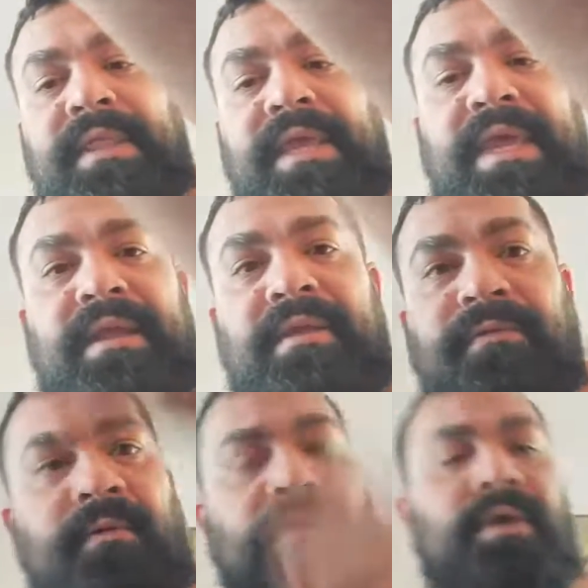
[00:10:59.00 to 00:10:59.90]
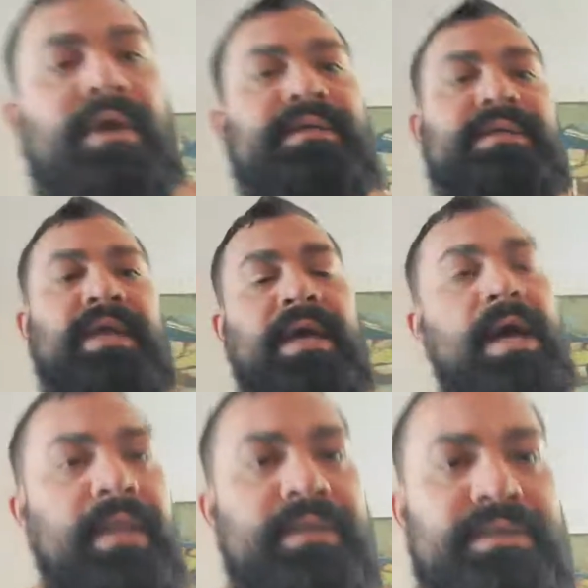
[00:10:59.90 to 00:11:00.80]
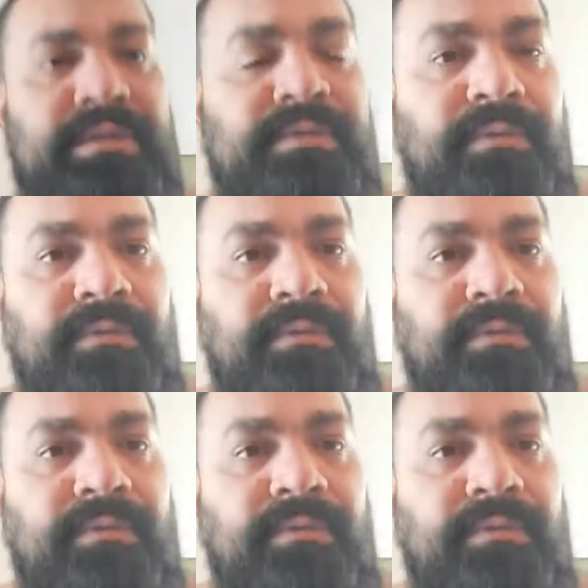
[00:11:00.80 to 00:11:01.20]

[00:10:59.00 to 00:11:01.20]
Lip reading: can't afford a psychologist for